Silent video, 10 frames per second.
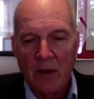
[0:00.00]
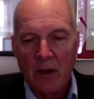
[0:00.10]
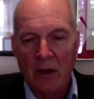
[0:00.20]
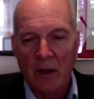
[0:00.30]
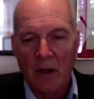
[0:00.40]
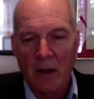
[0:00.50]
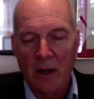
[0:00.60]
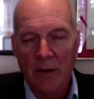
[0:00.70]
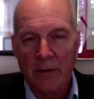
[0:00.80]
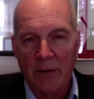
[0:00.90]

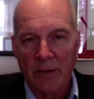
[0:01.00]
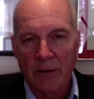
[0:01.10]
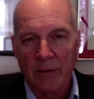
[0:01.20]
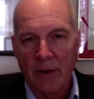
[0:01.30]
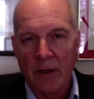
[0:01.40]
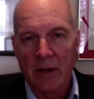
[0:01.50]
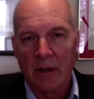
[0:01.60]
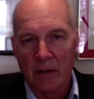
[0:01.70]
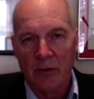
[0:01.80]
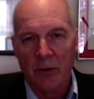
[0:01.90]
under
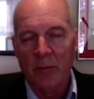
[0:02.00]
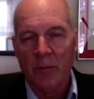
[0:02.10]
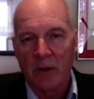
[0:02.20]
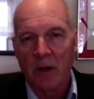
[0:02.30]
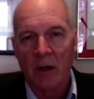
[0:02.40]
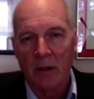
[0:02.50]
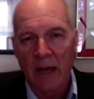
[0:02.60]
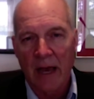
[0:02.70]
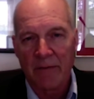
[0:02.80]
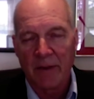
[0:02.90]
the group called
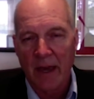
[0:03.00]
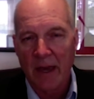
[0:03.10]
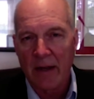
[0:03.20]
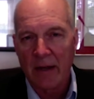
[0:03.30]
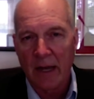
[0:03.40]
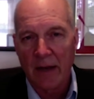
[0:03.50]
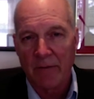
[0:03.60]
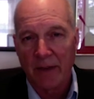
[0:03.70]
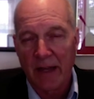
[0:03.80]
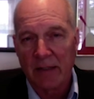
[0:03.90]

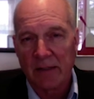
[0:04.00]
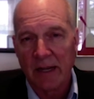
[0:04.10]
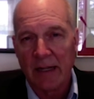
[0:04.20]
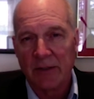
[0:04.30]
Afghanistan